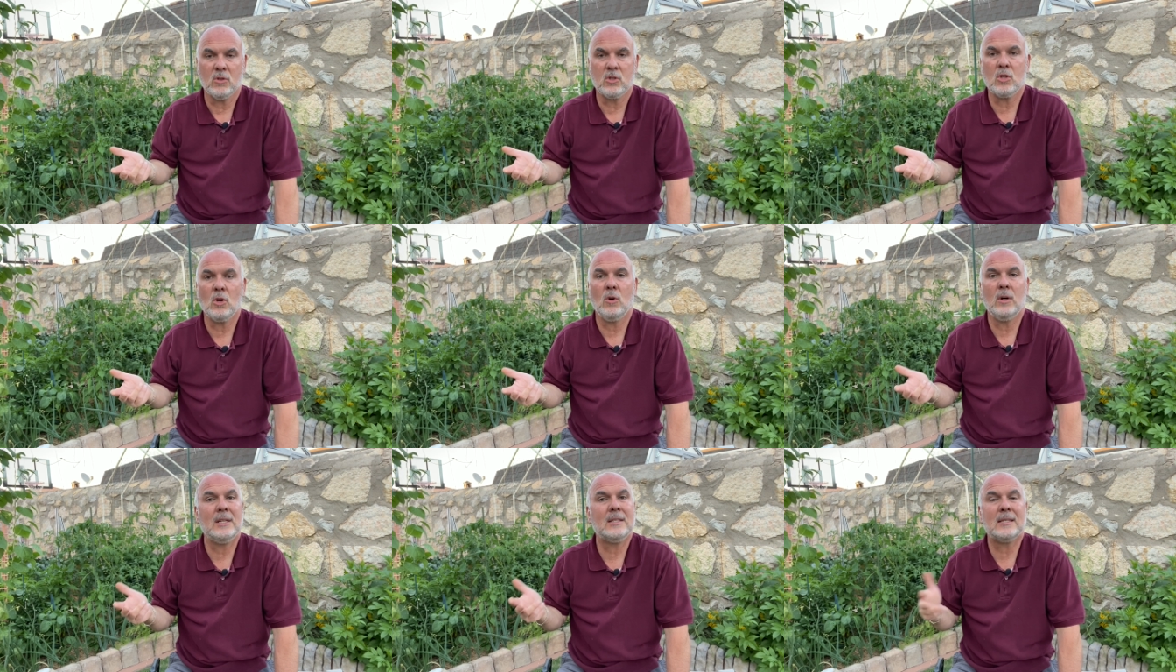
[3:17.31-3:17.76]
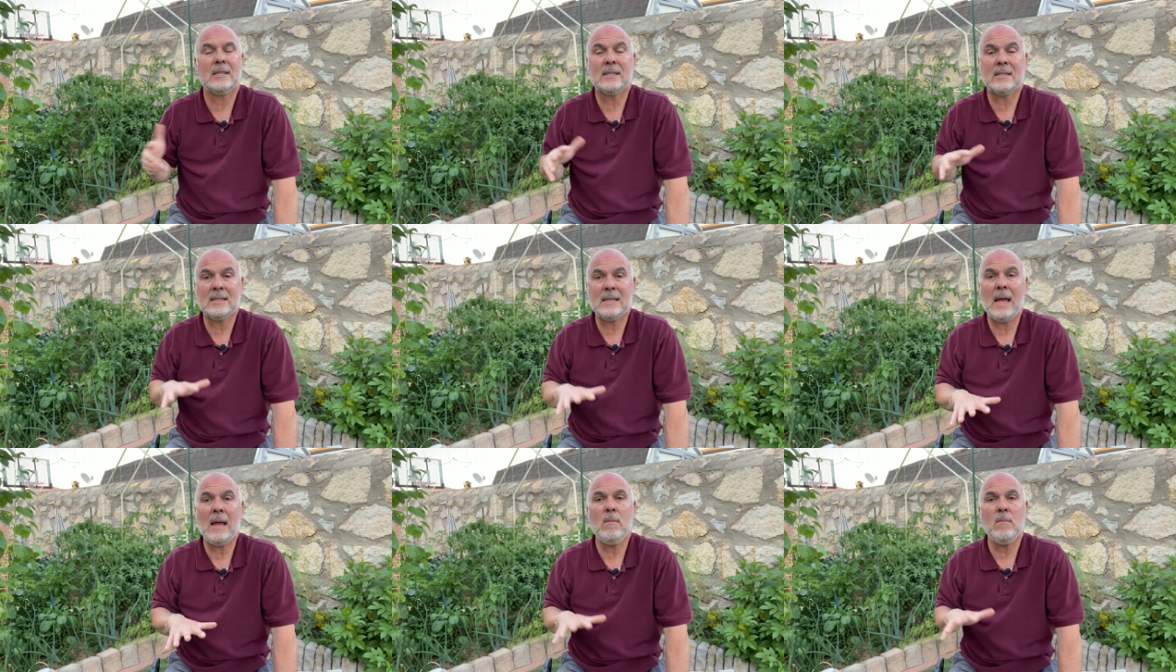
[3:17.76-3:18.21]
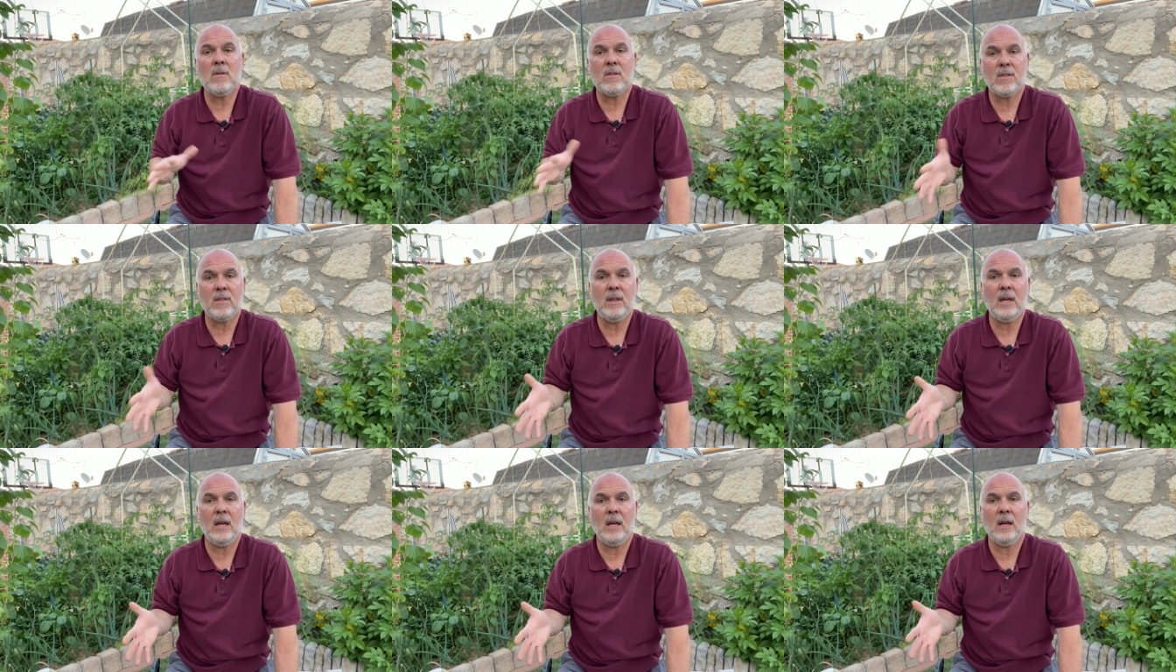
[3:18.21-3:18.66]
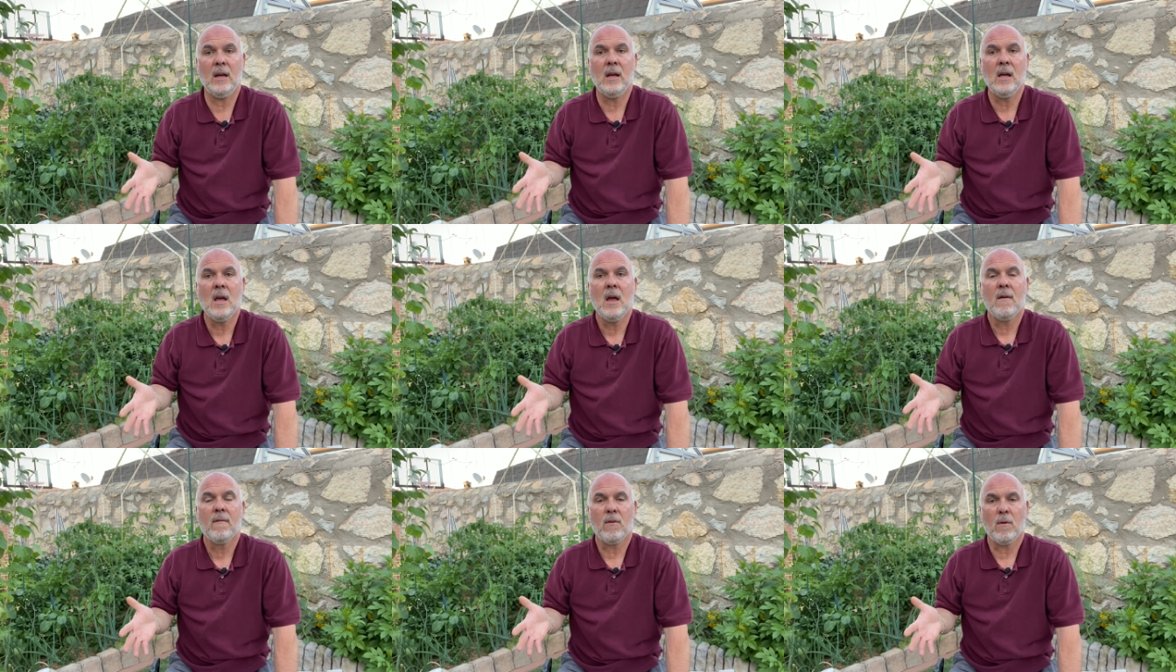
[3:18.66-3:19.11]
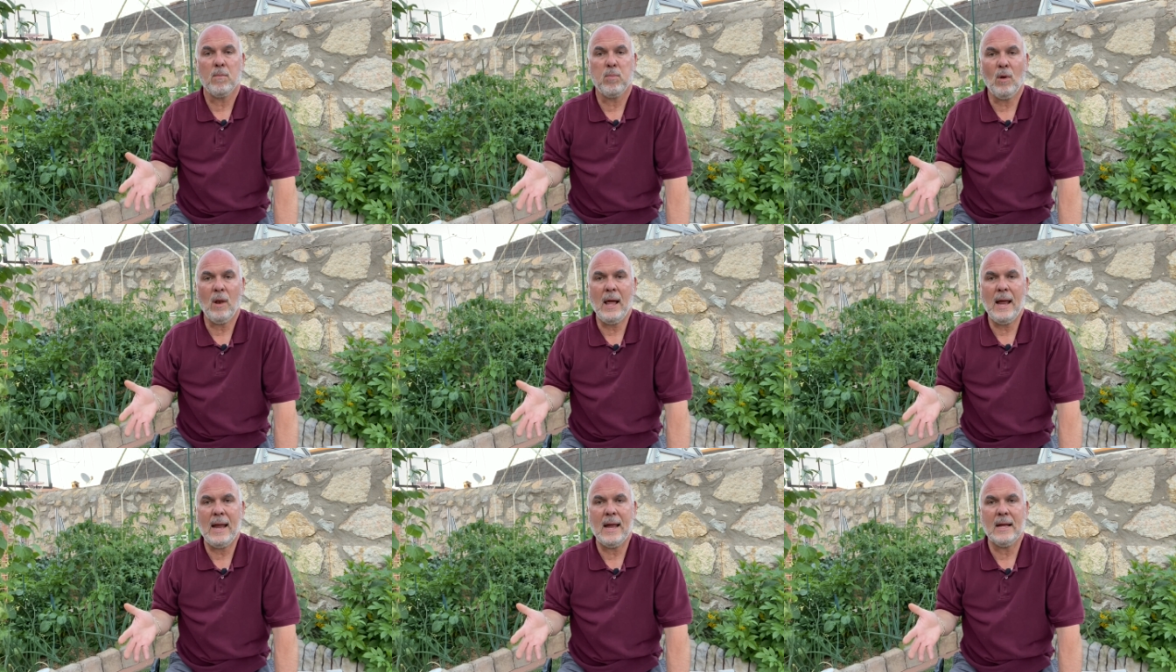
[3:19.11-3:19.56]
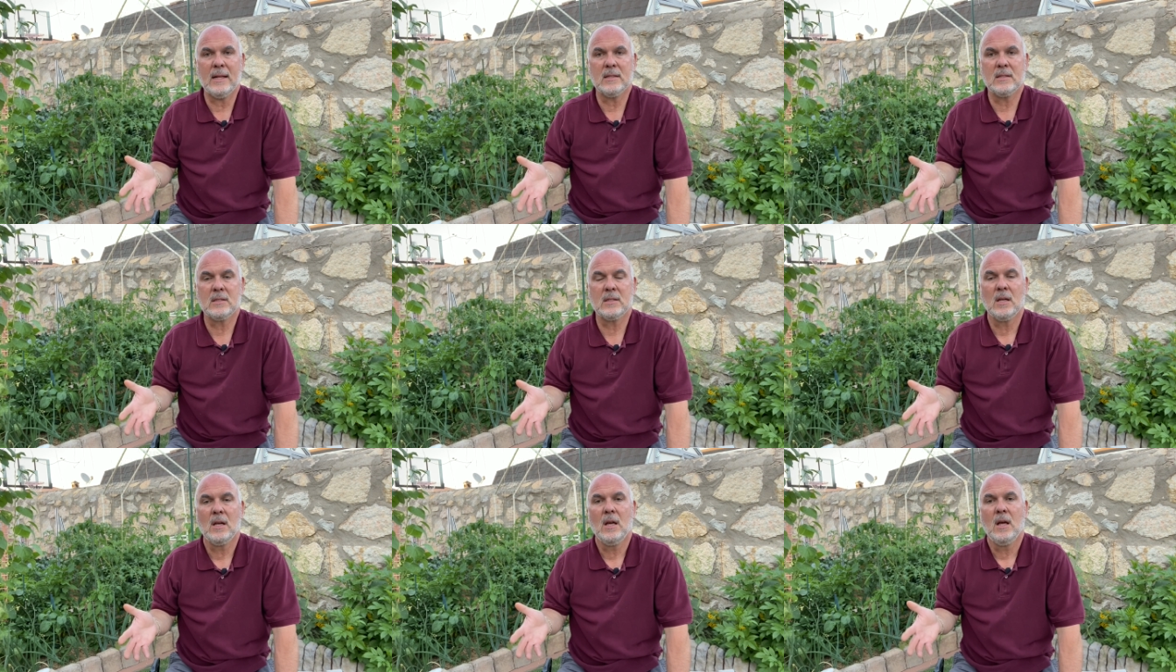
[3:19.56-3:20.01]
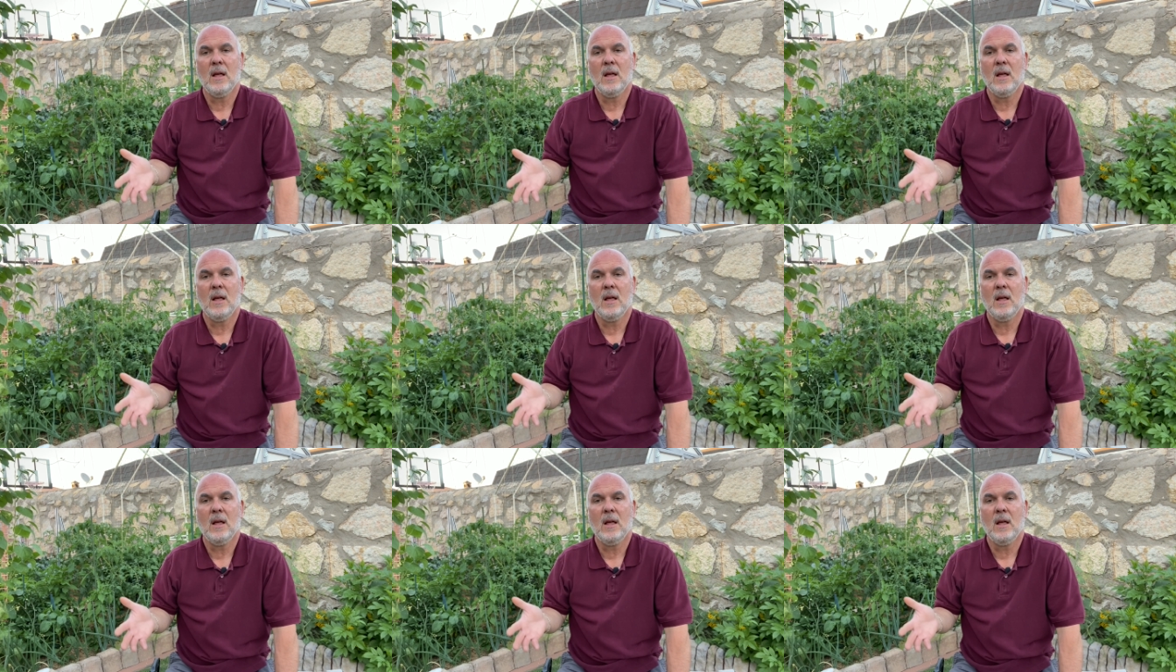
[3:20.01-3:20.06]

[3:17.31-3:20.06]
So it's the same thing for plants.